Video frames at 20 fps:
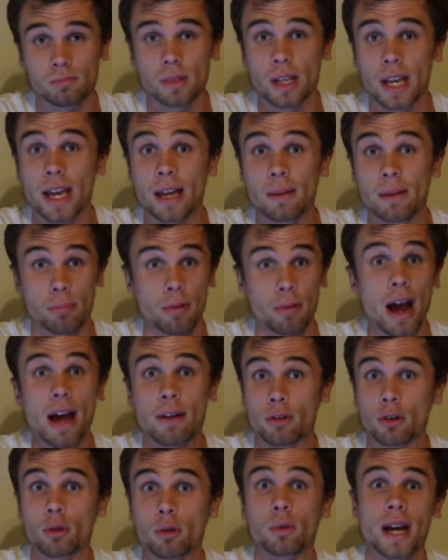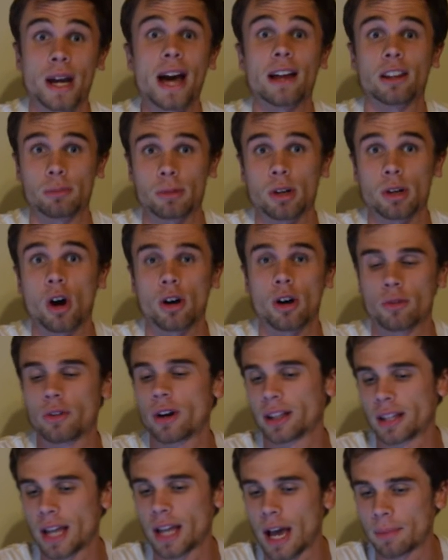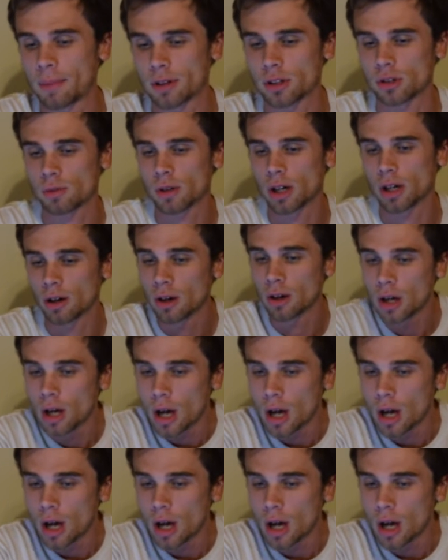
and Bradford would have to be on for that to happen as well.